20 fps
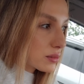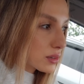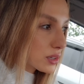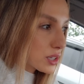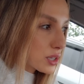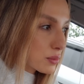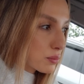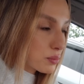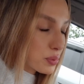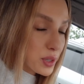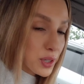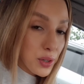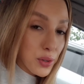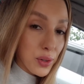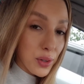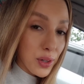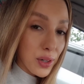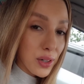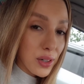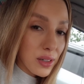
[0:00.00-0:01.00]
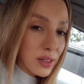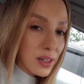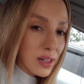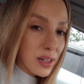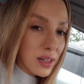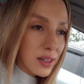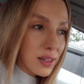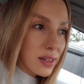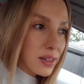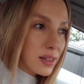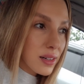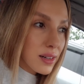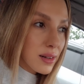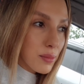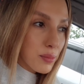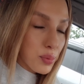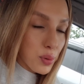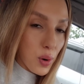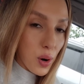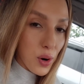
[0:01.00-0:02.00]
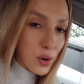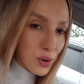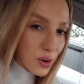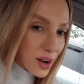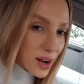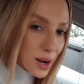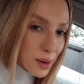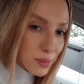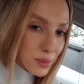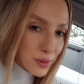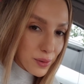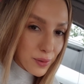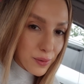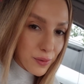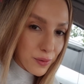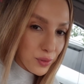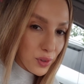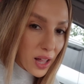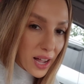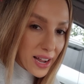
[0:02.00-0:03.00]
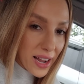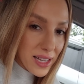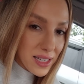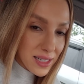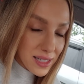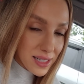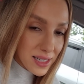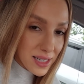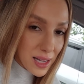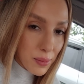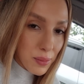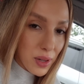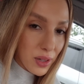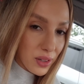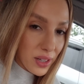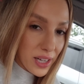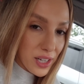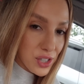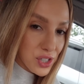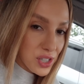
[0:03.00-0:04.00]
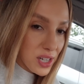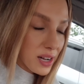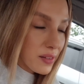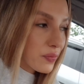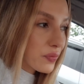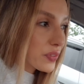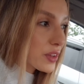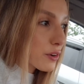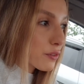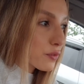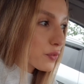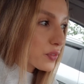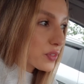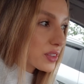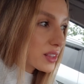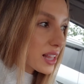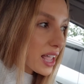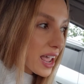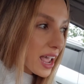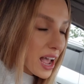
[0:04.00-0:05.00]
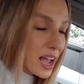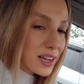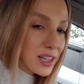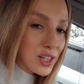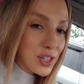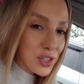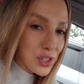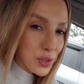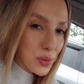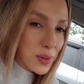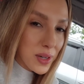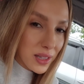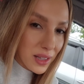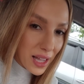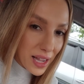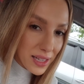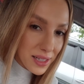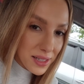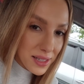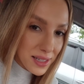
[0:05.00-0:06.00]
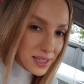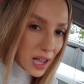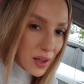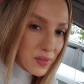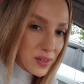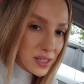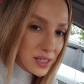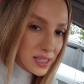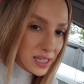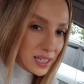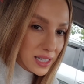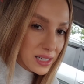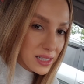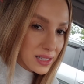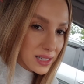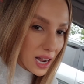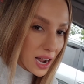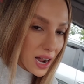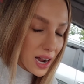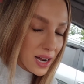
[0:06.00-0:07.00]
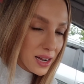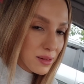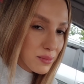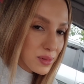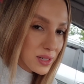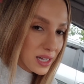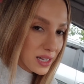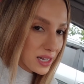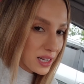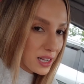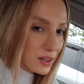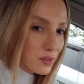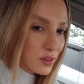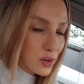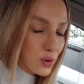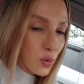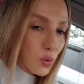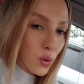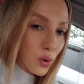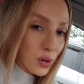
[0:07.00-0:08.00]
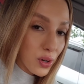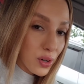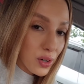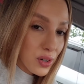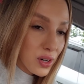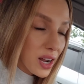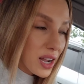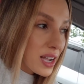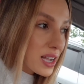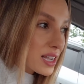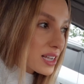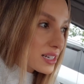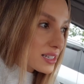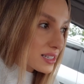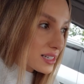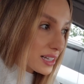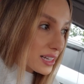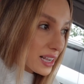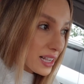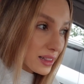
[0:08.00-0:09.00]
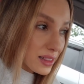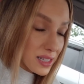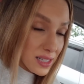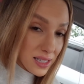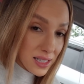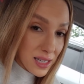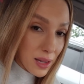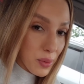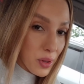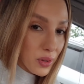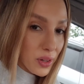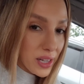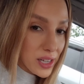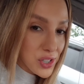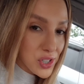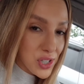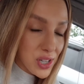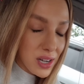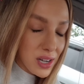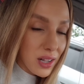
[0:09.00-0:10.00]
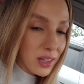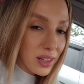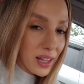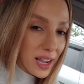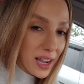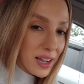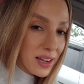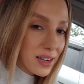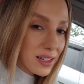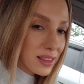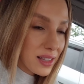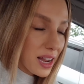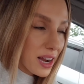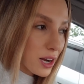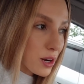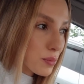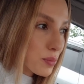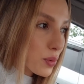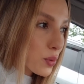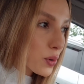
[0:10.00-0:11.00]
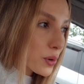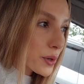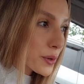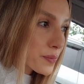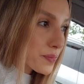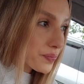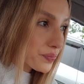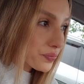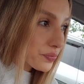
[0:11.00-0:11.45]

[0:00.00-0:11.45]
computer programmed flight simulation. They had to do it like 17 times in even order to get the simulation to land at the airport.